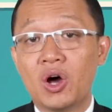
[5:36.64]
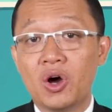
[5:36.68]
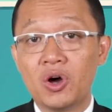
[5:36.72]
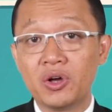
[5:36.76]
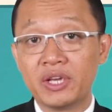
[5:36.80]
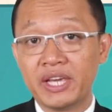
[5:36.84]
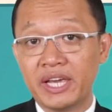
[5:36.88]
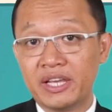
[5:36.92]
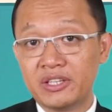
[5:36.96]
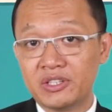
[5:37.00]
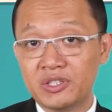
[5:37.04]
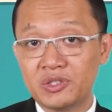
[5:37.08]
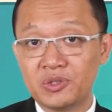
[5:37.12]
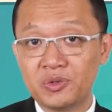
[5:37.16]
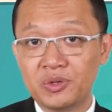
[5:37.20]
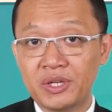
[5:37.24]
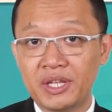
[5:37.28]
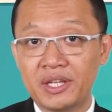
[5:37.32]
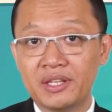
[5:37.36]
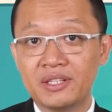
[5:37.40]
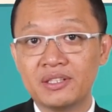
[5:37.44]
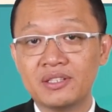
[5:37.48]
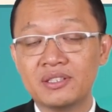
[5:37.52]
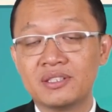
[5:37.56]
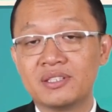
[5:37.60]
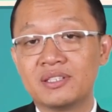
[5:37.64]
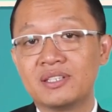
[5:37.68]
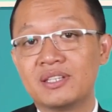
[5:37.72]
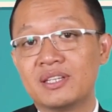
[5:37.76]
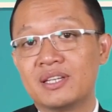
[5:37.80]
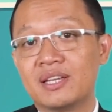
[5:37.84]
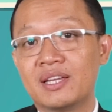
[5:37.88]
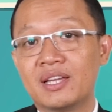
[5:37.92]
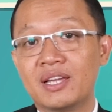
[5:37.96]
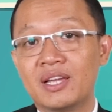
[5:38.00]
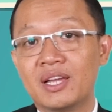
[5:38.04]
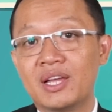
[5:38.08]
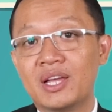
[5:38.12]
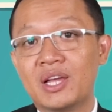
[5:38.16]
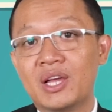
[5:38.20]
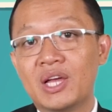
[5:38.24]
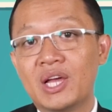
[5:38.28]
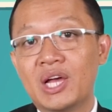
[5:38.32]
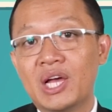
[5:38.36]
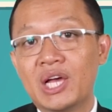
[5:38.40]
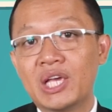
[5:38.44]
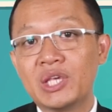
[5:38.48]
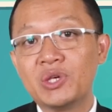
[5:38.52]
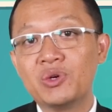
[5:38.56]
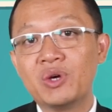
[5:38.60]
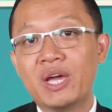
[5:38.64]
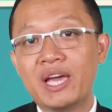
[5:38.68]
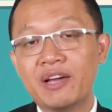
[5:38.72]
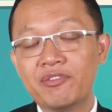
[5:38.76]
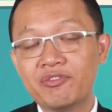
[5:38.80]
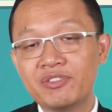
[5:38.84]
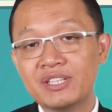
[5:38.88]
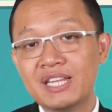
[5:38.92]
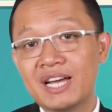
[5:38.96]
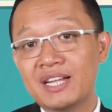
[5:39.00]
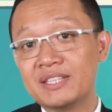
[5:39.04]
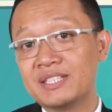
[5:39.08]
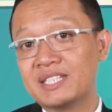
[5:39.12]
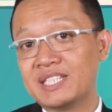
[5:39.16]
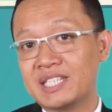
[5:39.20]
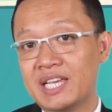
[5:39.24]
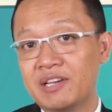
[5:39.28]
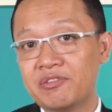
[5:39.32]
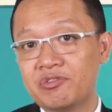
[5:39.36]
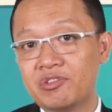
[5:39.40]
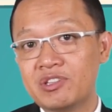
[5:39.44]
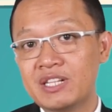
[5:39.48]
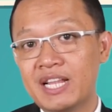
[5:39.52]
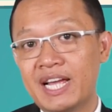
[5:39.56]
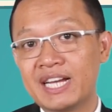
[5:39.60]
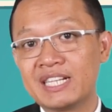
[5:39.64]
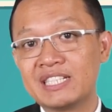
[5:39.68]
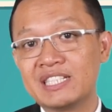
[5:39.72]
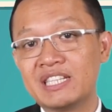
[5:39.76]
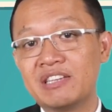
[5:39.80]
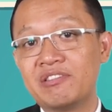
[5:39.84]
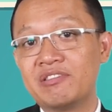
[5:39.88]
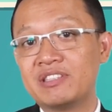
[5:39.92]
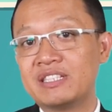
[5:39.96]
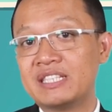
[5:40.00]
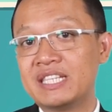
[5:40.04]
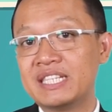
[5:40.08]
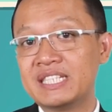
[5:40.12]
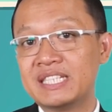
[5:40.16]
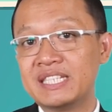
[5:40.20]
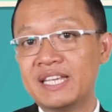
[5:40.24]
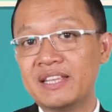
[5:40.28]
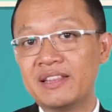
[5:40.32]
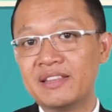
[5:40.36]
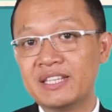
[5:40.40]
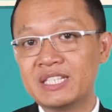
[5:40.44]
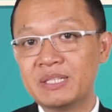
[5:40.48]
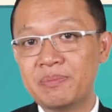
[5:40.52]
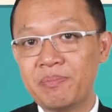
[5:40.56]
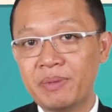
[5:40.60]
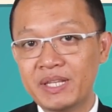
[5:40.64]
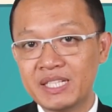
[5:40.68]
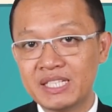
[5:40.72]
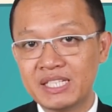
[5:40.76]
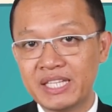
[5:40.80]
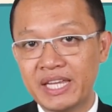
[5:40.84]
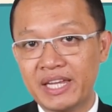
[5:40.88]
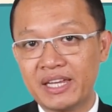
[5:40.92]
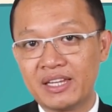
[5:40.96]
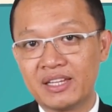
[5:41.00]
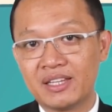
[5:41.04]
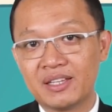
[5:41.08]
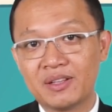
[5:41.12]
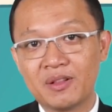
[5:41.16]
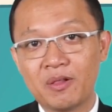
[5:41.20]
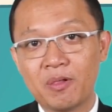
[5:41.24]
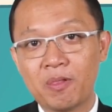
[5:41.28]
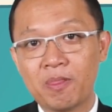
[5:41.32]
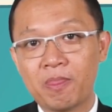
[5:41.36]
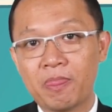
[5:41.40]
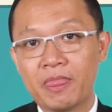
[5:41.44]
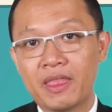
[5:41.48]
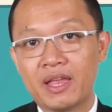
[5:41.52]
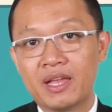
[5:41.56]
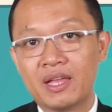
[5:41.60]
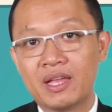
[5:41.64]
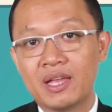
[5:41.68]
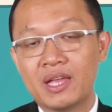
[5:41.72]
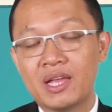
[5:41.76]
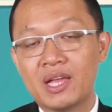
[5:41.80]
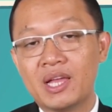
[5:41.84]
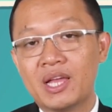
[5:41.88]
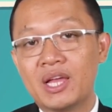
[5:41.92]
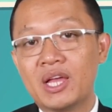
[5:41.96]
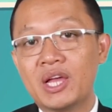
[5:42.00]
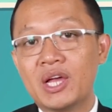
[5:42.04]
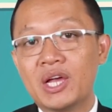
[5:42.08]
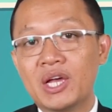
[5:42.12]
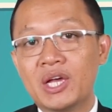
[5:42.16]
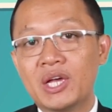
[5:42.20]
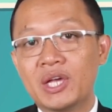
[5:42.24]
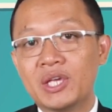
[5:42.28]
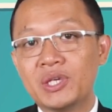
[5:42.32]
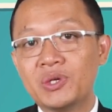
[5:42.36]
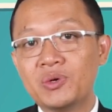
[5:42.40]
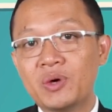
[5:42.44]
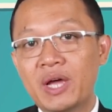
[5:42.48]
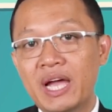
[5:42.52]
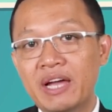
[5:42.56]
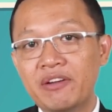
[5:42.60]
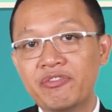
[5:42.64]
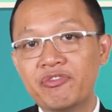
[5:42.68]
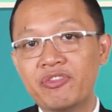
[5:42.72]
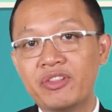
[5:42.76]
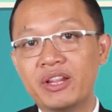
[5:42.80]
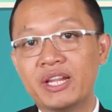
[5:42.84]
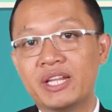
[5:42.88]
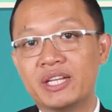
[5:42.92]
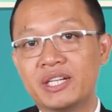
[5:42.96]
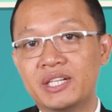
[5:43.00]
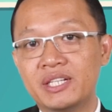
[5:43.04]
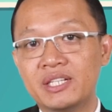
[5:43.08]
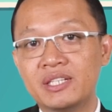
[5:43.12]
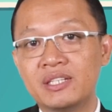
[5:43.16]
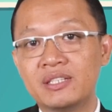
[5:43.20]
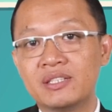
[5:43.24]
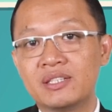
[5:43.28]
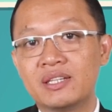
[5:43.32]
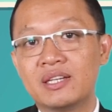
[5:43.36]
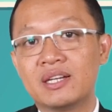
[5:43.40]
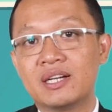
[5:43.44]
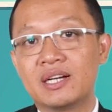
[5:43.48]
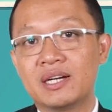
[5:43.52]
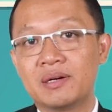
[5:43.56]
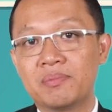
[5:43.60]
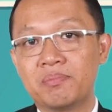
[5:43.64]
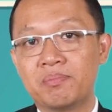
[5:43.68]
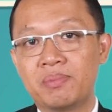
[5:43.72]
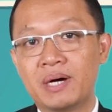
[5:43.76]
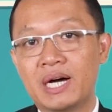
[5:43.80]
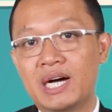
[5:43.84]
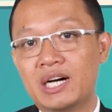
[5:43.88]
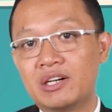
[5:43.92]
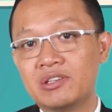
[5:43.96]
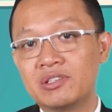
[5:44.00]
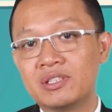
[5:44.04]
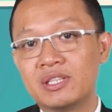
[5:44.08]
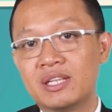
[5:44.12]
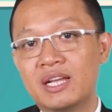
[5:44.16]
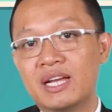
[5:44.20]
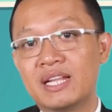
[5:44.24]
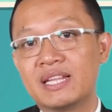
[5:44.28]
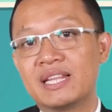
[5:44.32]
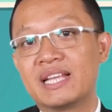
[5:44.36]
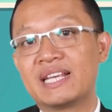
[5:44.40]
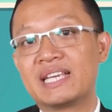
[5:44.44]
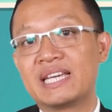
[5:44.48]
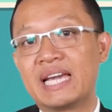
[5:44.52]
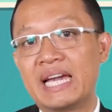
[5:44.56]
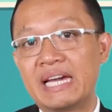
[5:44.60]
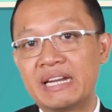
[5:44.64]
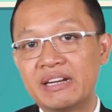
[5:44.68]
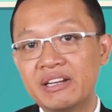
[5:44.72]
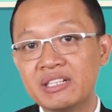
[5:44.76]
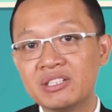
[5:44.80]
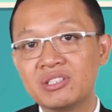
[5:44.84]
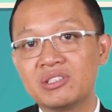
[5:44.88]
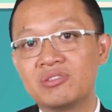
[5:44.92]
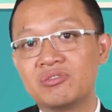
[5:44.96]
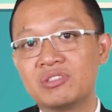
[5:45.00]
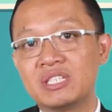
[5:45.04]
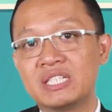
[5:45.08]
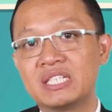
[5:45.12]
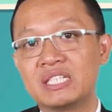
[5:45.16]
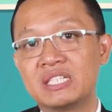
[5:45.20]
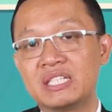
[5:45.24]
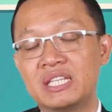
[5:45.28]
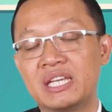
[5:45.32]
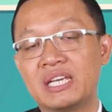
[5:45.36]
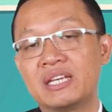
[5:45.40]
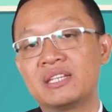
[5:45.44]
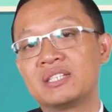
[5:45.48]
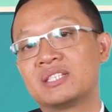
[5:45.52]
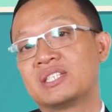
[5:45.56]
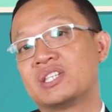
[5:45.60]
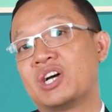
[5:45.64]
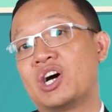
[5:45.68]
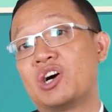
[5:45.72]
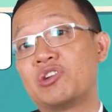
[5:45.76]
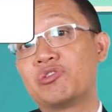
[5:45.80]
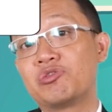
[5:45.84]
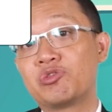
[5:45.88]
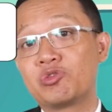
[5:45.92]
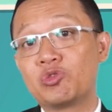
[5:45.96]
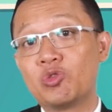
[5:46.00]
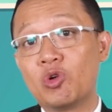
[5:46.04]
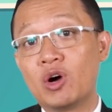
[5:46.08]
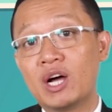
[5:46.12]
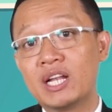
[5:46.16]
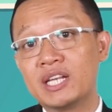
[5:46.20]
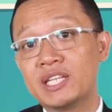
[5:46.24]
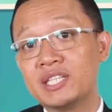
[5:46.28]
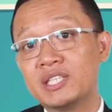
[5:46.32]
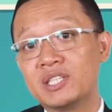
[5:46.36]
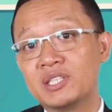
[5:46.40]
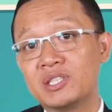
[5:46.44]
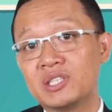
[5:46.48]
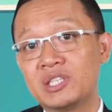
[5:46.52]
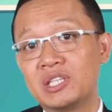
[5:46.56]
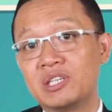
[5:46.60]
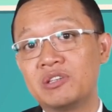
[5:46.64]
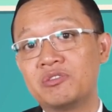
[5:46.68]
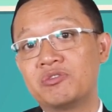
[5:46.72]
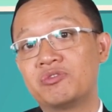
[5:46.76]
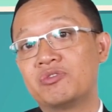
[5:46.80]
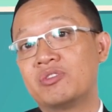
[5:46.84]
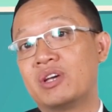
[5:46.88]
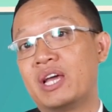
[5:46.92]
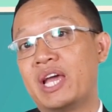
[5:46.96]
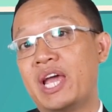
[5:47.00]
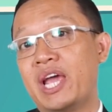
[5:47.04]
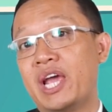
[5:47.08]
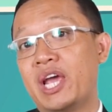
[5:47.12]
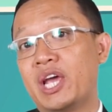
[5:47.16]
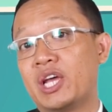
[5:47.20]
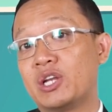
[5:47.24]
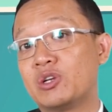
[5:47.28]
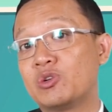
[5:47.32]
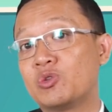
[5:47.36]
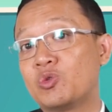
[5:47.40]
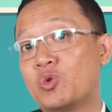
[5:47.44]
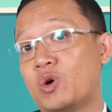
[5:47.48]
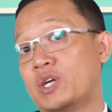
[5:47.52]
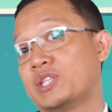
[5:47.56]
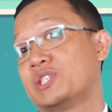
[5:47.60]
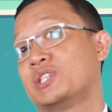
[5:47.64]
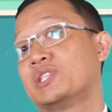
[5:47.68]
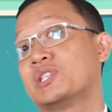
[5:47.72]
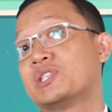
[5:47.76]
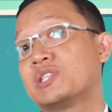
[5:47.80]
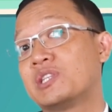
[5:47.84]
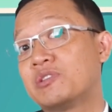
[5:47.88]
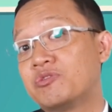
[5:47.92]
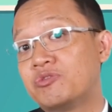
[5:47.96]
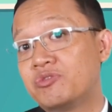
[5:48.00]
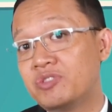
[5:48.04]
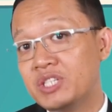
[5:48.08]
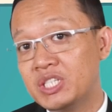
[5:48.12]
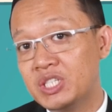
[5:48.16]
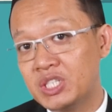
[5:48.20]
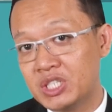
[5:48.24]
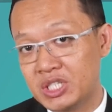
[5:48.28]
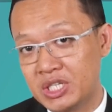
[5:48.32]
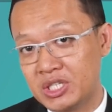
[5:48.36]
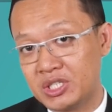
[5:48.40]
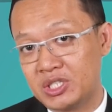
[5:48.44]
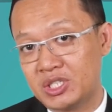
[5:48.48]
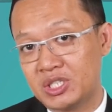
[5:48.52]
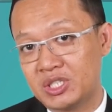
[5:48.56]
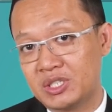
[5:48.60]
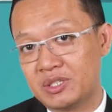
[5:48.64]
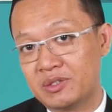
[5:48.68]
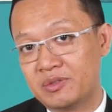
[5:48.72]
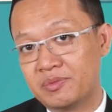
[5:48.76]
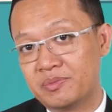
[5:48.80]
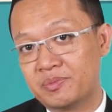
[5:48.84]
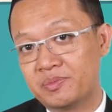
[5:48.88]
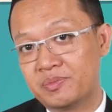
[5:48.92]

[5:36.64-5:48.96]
Okay, students, you have done several activities in this meeting. You have learned about the characteristics of qualitative and quantitative research.